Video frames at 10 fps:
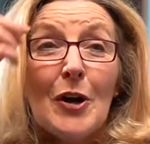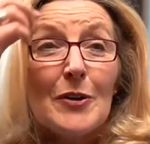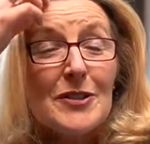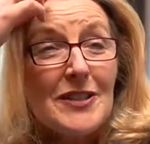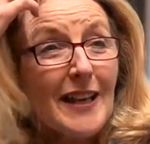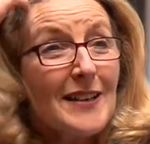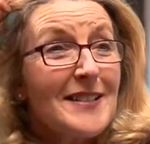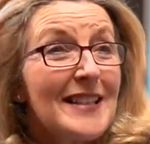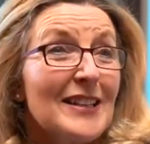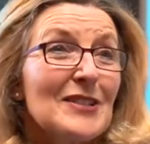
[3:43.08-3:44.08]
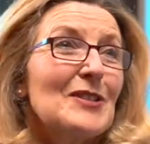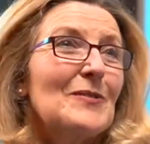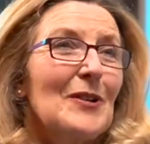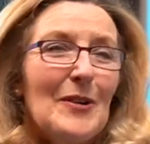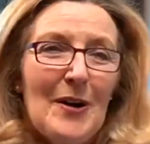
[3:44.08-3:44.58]
Singers
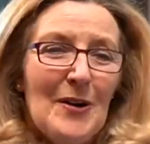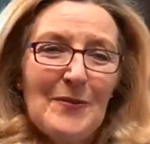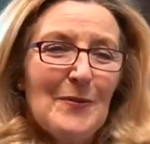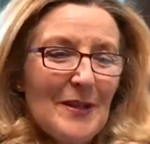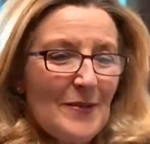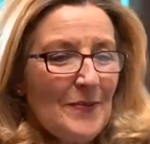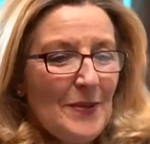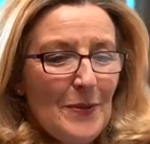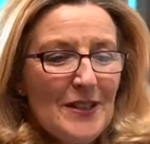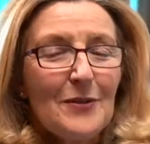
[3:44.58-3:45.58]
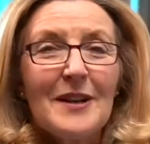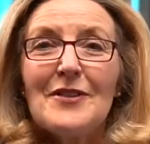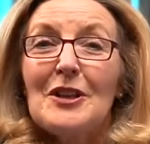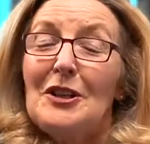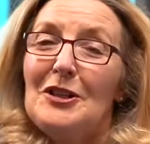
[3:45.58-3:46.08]
can't, we don't have
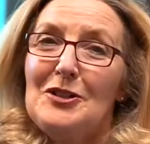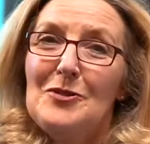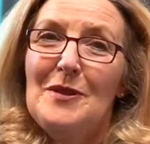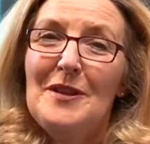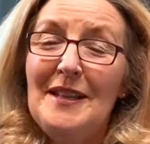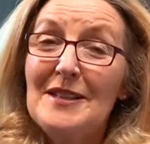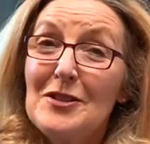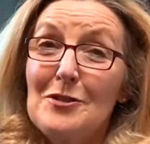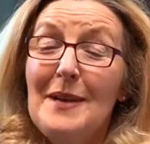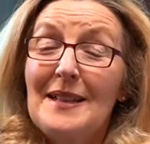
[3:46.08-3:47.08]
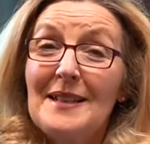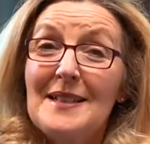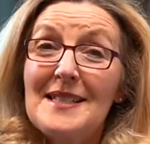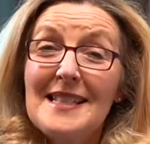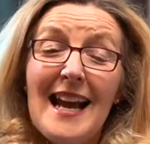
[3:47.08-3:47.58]
the luxury that
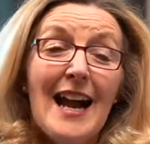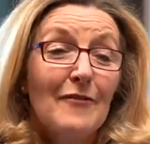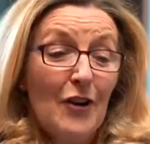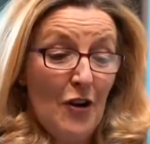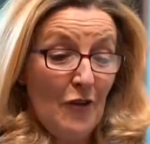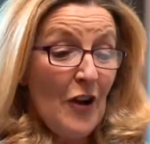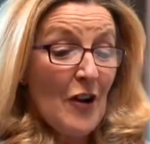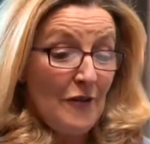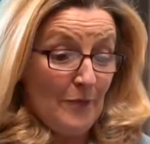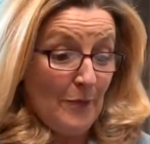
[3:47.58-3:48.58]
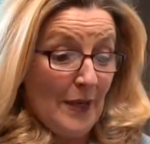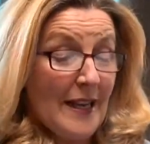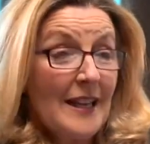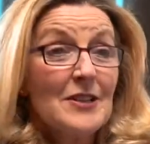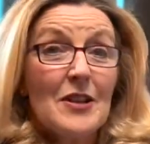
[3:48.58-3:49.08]
instrumentalists have of
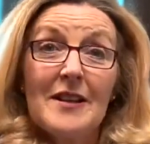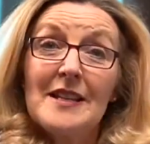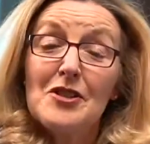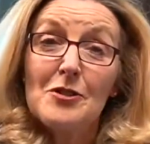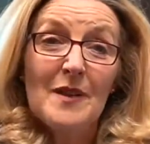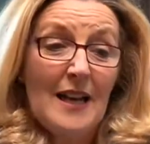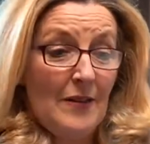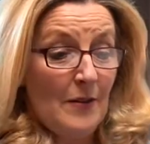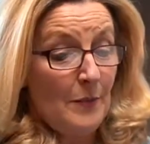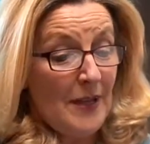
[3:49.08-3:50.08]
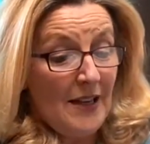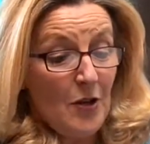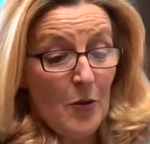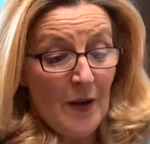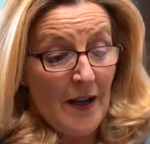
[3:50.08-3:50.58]
playing an instrument, either a
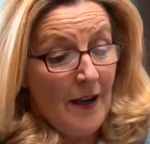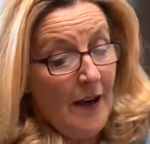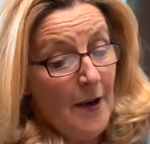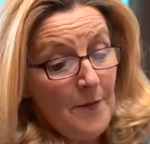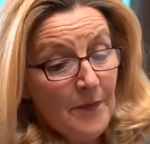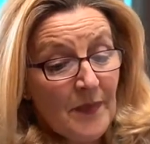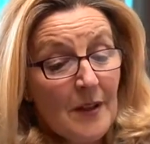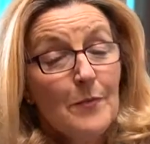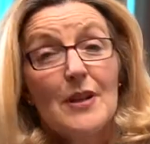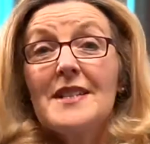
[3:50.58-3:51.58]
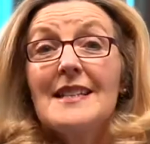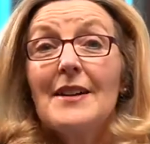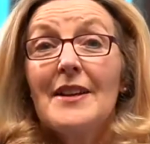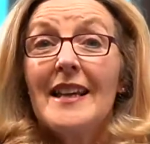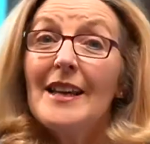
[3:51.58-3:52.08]
piano, pressing
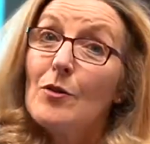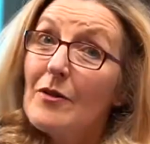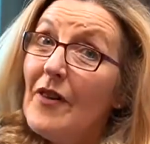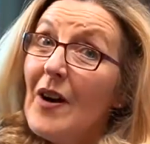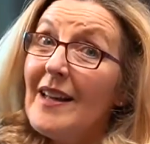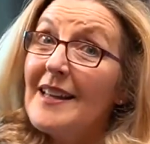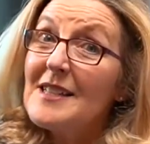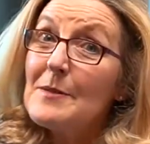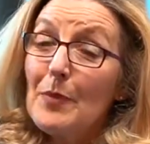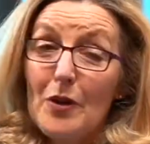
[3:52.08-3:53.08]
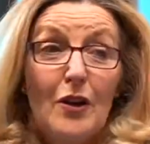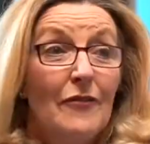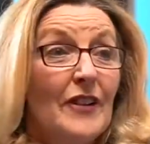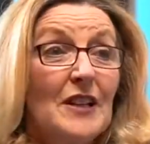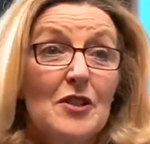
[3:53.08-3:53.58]
down a key, or a violinist putting our
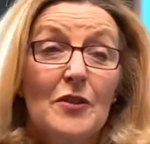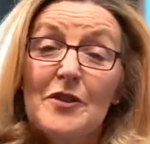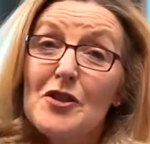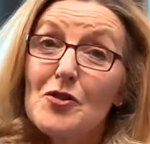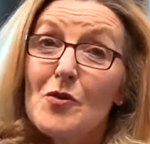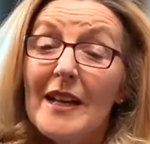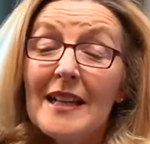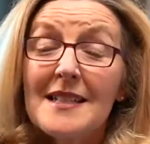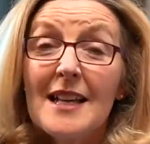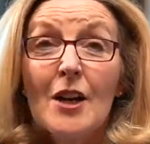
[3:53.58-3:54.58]
fingers on the strings,